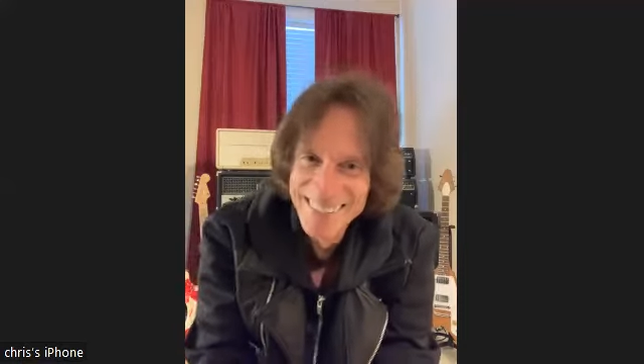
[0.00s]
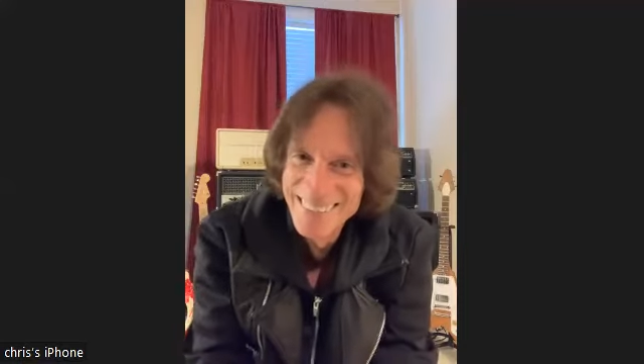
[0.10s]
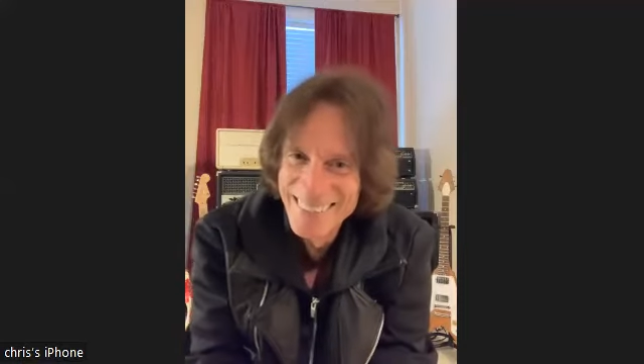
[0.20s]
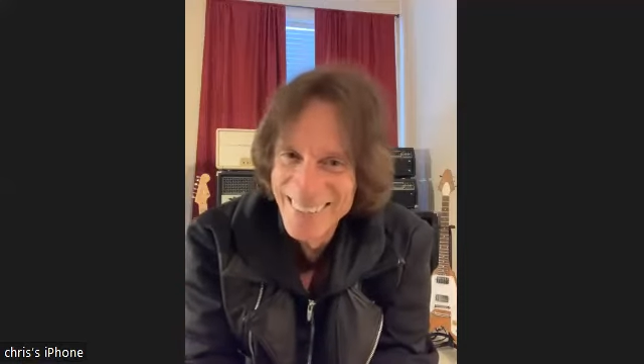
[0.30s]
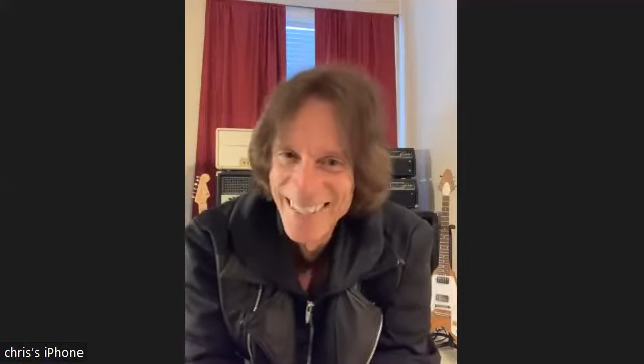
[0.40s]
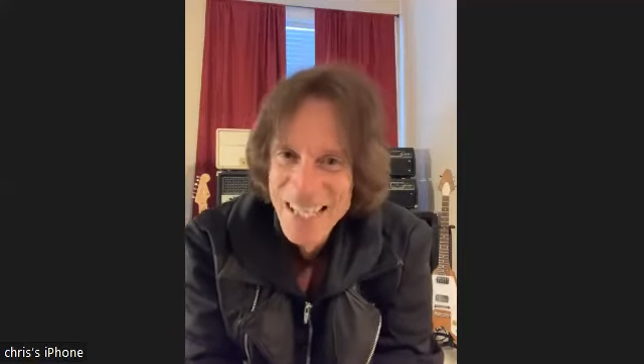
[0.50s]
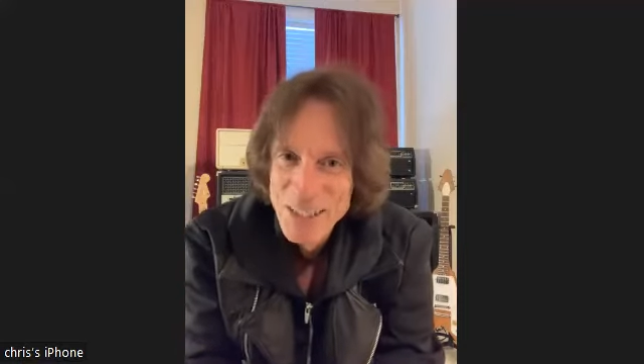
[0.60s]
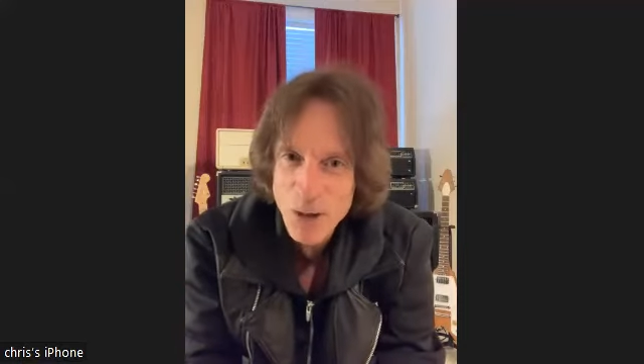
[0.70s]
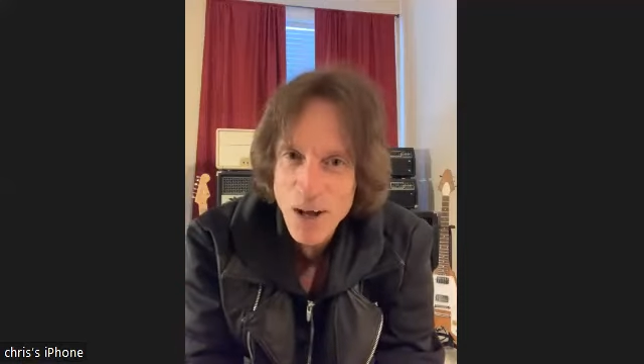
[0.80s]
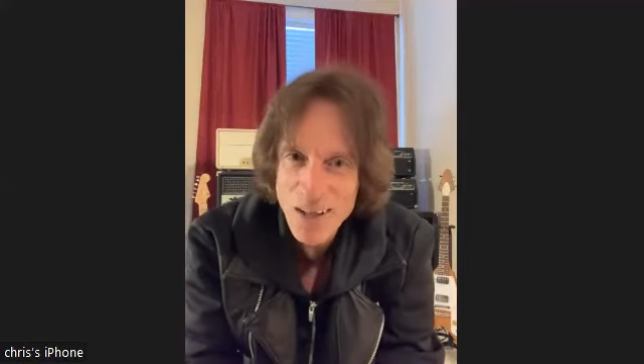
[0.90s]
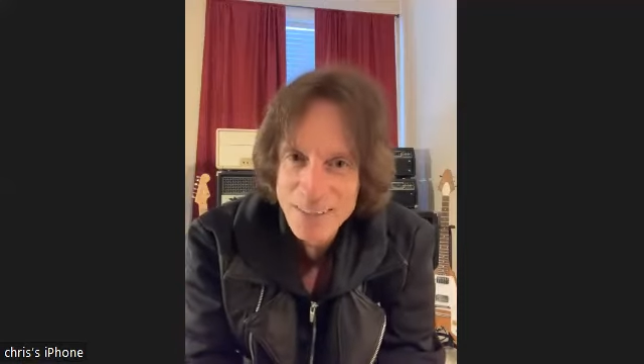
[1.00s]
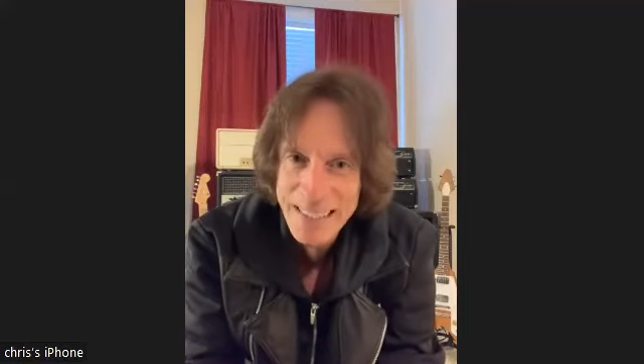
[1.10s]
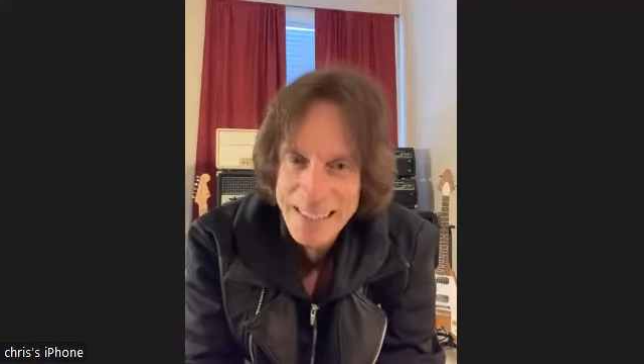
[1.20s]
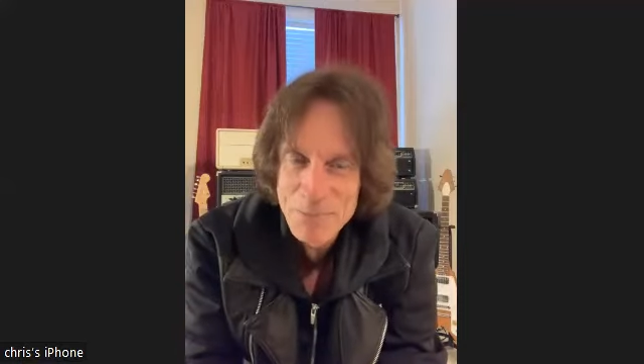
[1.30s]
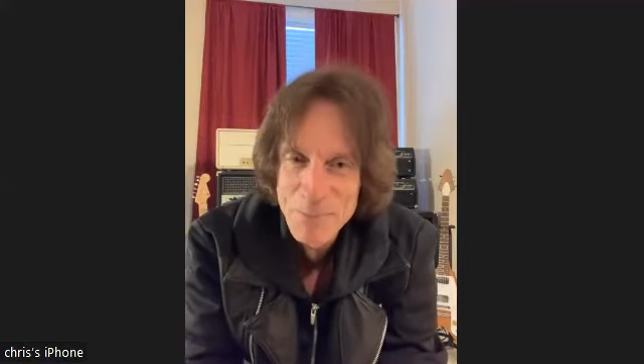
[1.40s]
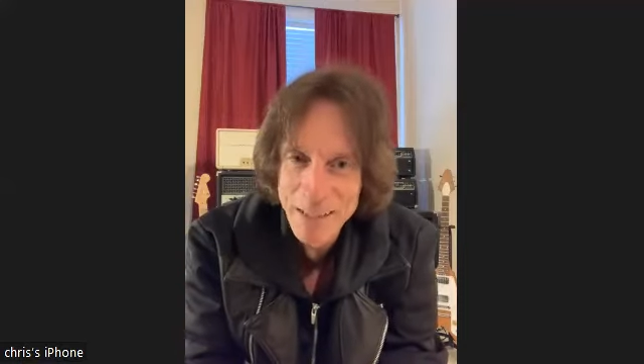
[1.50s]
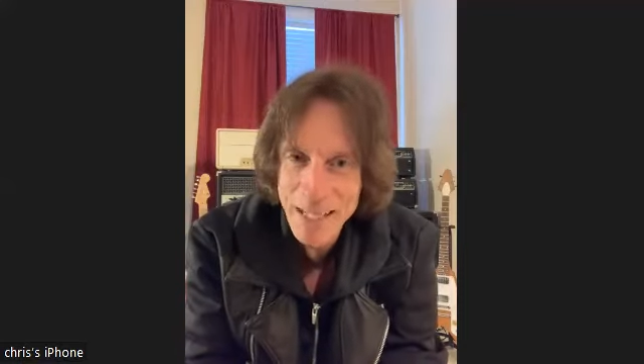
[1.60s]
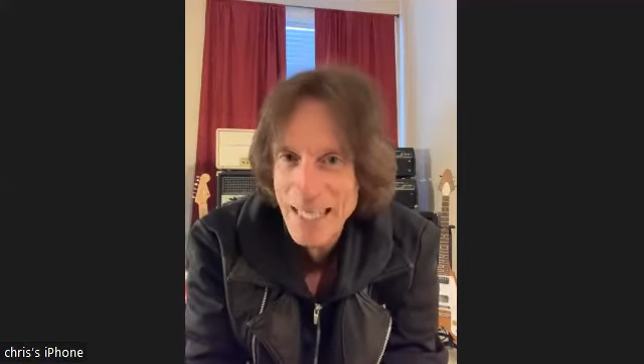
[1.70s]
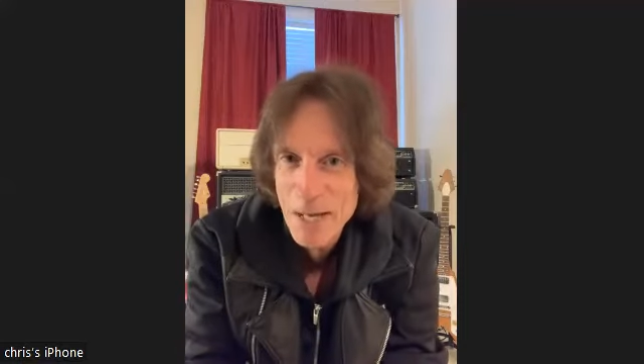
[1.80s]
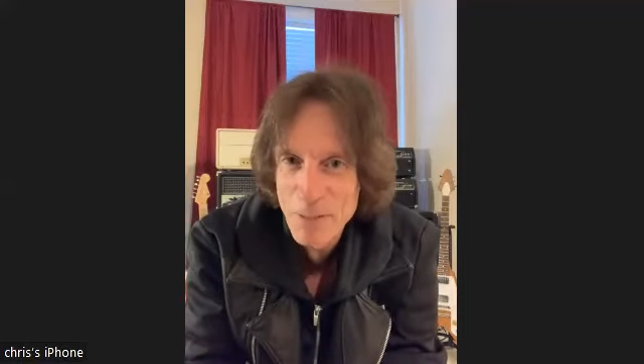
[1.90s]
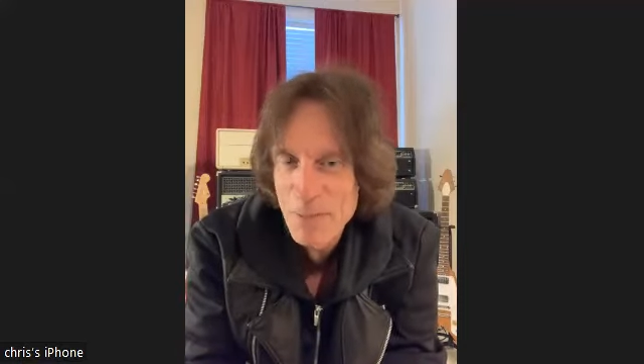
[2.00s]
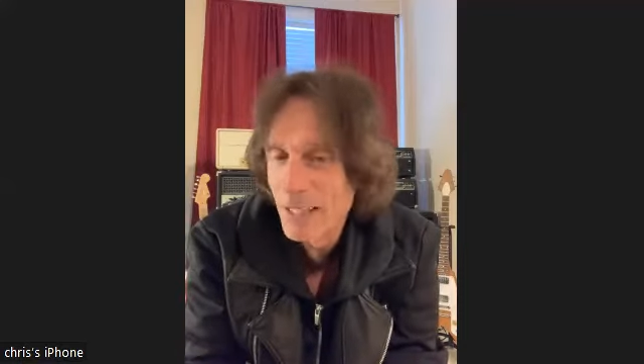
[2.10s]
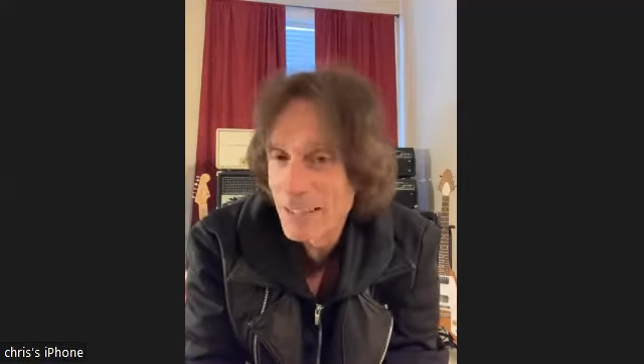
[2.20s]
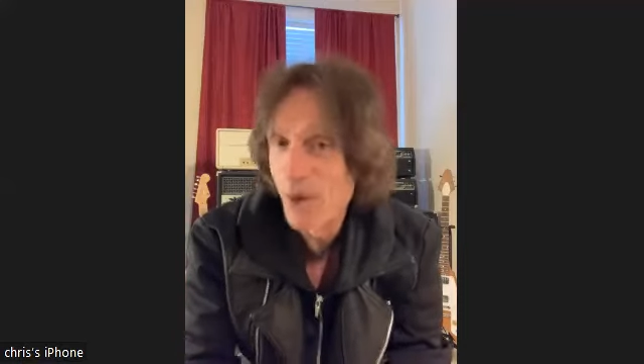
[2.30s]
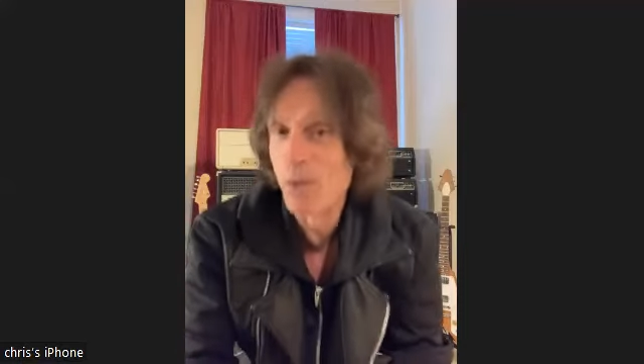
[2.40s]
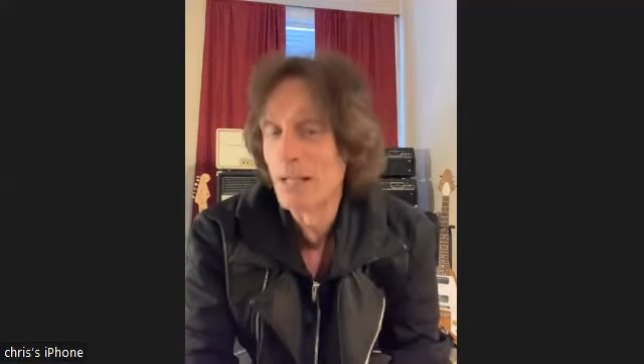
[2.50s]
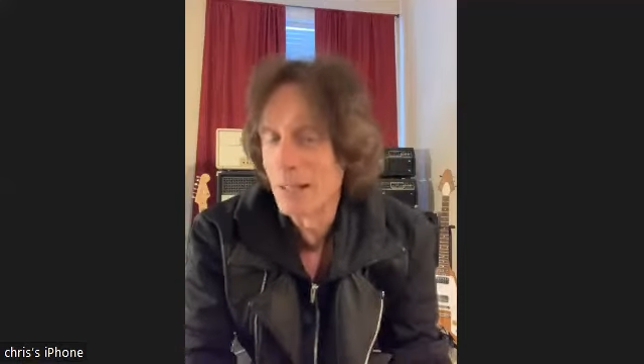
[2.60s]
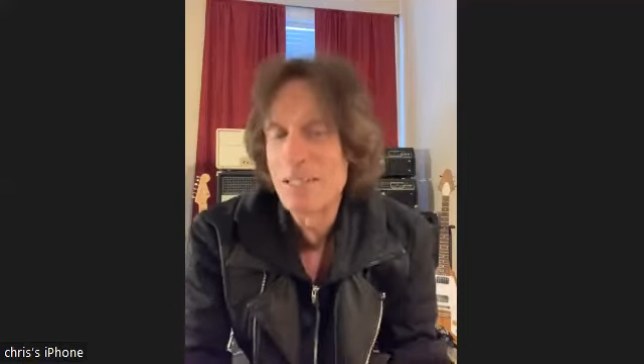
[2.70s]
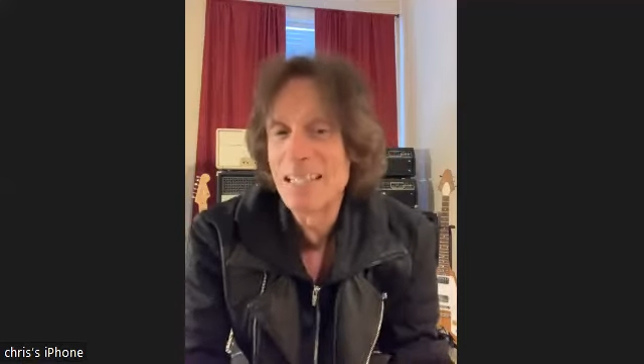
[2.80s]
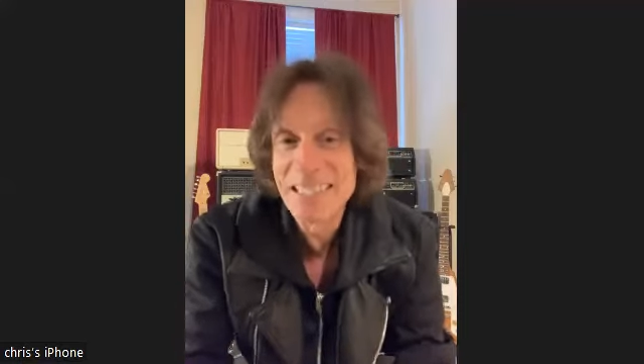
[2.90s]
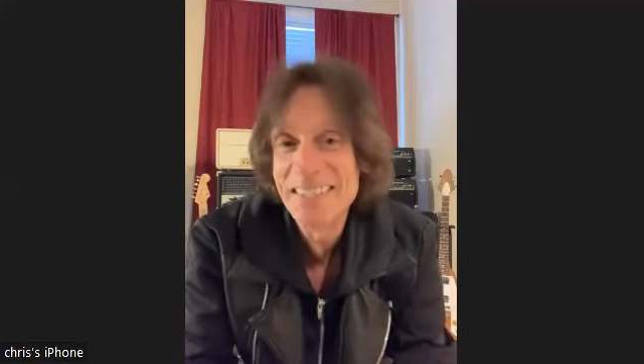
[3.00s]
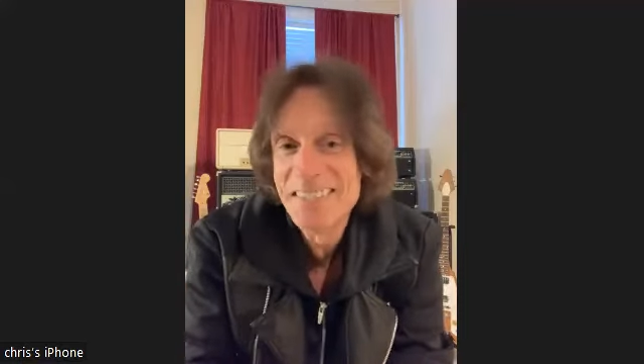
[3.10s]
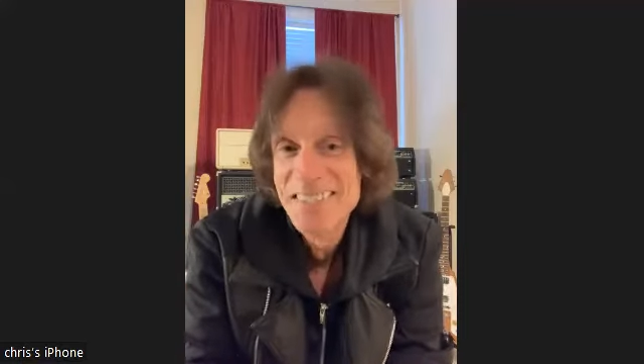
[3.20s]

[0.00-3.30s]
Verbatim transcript: so all I get is a meal. I can't play my guitar while I'm eating.